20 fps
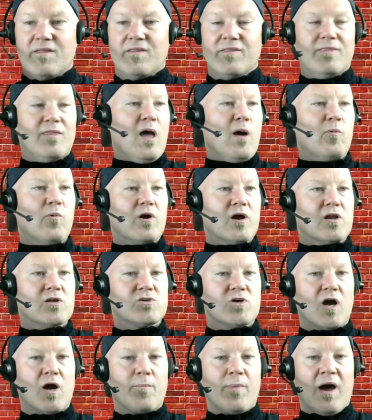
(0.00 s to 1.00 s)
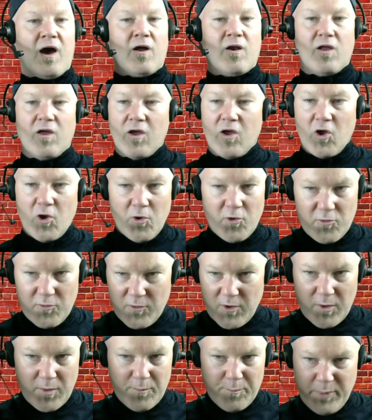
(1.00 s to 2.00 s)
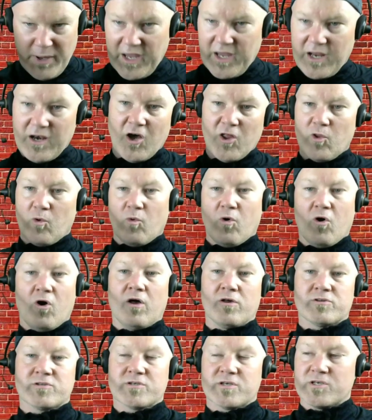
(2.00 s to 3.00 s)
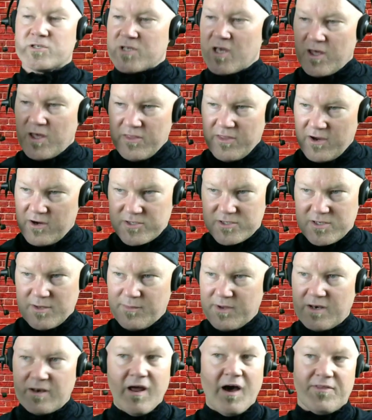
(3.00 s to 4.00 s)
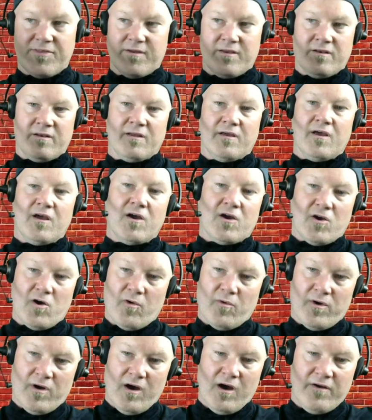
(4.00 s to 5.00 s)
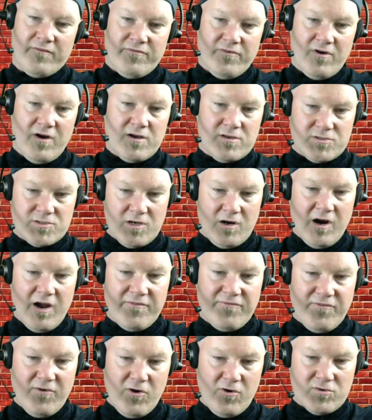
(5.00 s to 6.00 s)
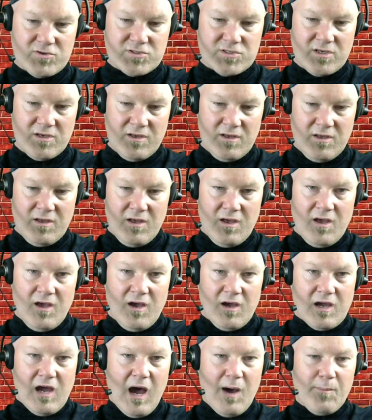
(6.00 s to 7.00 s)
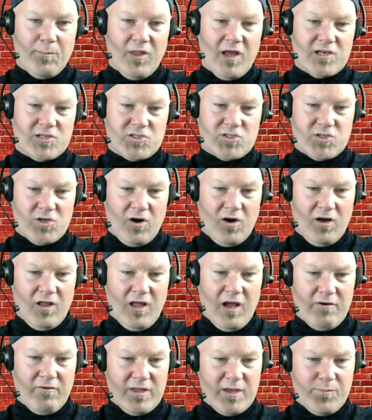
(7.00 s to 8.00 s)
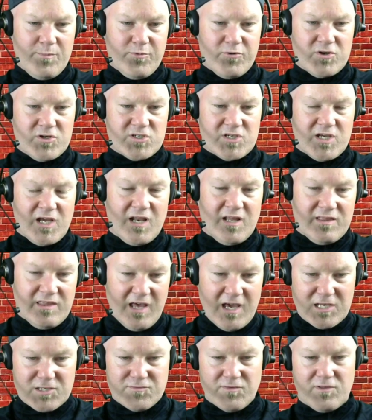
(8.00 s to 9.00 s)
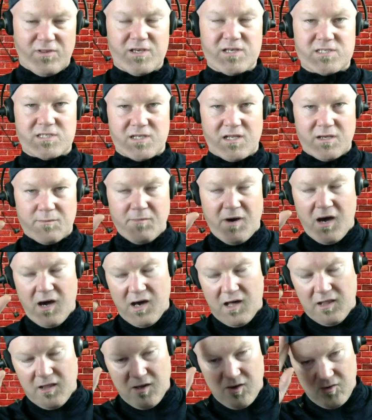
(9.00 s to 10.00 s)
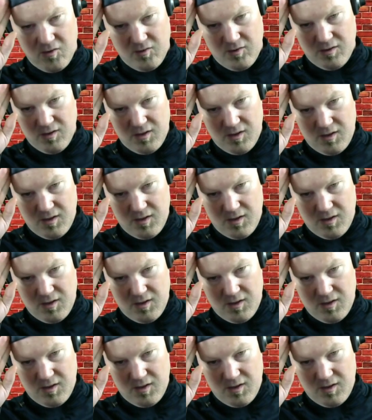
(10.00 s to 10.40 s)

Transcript: then we're going to talk about paint on the walls because there's going to be nothing going on for us. All right, folks. God bless y'all. I really appreciate it. Thanks for listening. Mahalo